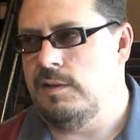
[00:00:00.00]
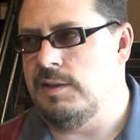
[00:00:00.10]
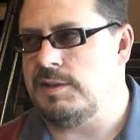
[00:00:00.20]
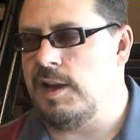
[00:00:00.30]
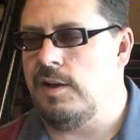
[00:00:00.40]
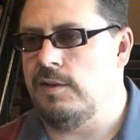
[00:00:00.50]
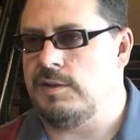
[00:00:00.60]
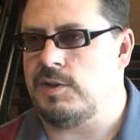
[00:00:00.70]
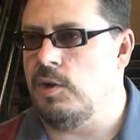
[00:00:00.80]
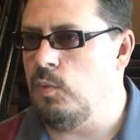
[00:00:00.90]
the style
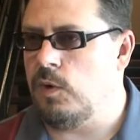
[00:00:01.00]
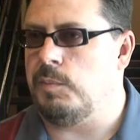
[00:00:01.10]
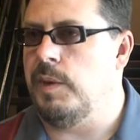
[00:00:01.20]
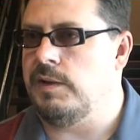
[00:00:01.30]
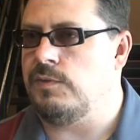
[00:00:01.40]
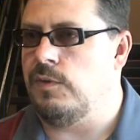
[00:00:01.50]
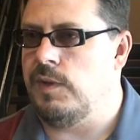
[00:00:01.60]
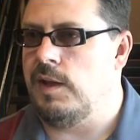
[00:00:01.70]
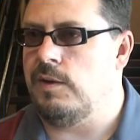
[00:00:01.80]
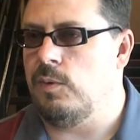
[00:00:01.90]
that's going to work best for
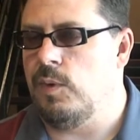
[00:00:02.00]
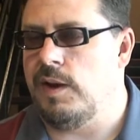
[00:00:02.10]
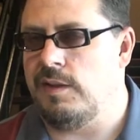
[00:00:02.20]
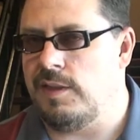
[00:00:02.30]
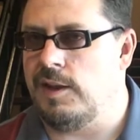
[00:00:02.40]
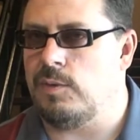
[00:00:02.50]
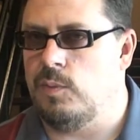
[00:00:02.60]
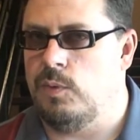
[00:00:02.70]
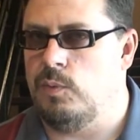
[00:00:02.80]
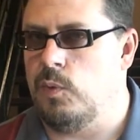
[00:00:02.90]
that, or what I think
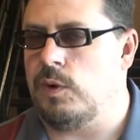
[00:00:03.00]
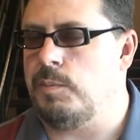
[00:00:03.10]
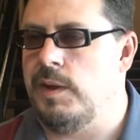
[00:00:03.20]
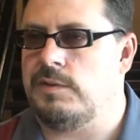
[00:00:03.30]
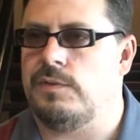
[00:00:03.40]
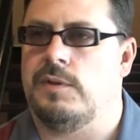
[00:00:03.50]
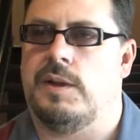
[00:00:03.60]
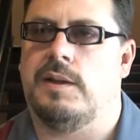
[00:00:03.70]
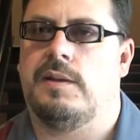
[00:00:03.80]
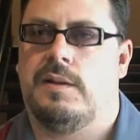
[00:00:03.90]
would work best for them.